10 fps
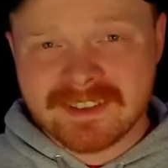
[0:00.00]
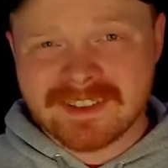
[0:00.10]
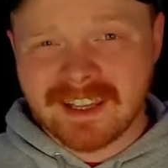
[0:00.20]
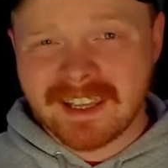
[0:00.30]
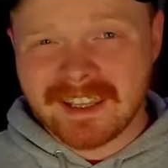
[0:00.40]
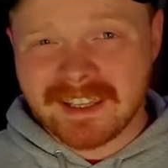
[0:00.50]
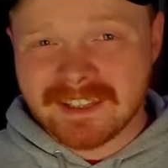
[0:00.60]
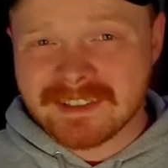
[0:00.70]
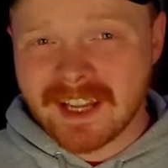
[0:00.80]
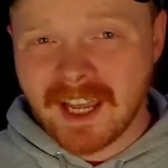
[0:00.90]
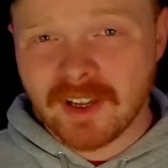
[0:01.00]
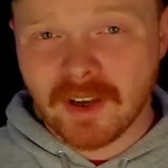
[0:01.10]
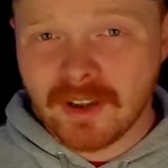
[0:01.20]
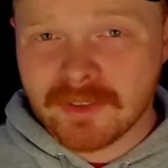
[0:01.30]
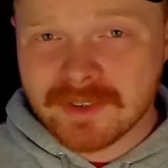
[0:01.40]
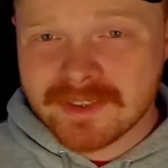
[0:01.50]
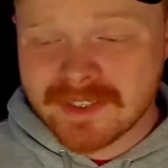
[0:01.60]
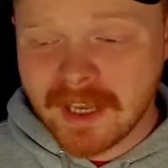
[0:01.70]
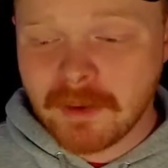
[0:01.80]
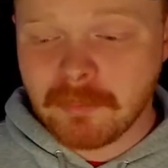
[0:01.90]
it's like isekai authors
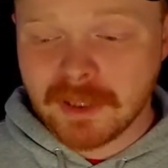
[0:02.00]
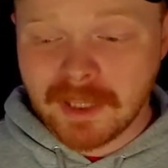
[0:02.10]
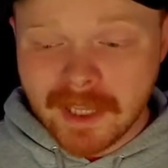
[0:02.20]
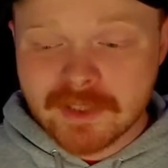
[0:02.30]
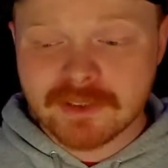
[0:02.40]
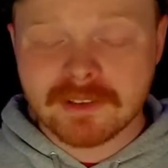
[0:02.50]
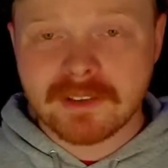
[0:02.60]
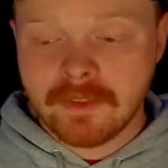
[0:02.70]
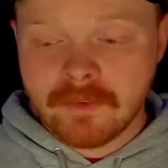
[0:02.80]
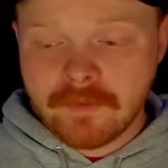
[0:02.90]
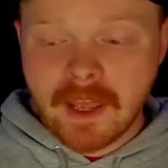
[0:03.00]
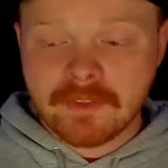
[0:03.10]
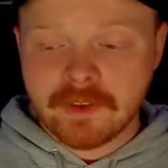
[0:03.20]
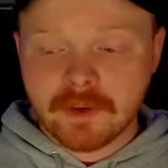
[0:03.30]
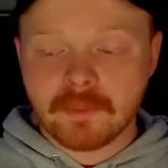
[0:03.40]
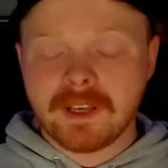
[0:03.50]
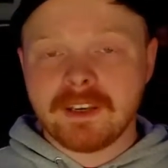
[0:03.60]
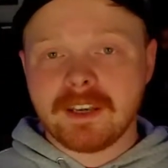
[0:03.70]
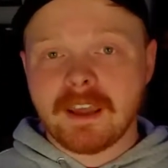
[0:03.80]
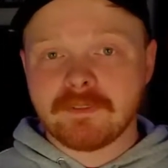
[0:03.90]
take pleasure in the fact that you're
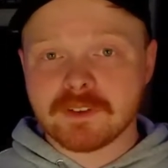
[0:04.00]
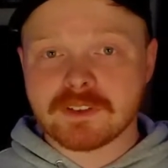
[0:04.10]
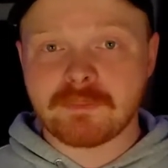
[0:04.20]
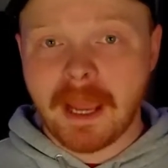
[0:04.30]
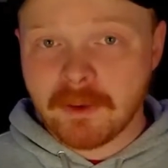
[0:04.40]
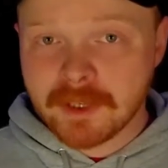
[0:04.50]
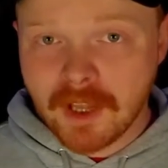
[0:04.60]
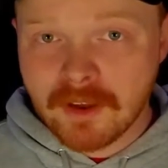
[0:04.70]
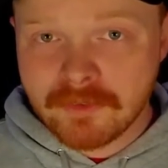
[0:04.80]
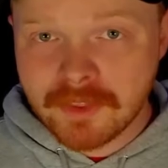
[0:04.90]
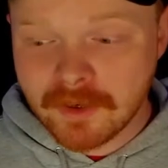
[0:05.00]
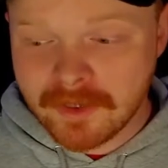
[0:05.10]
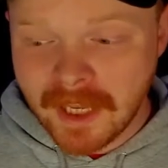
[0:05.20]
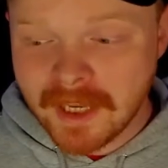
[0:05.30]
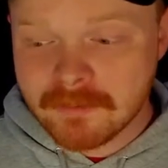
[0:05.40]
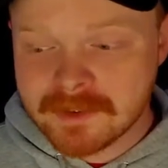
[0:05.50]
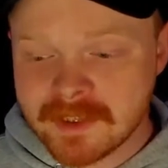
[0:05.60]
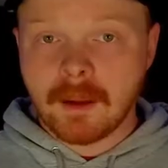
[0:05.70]
winded after spouting off their names.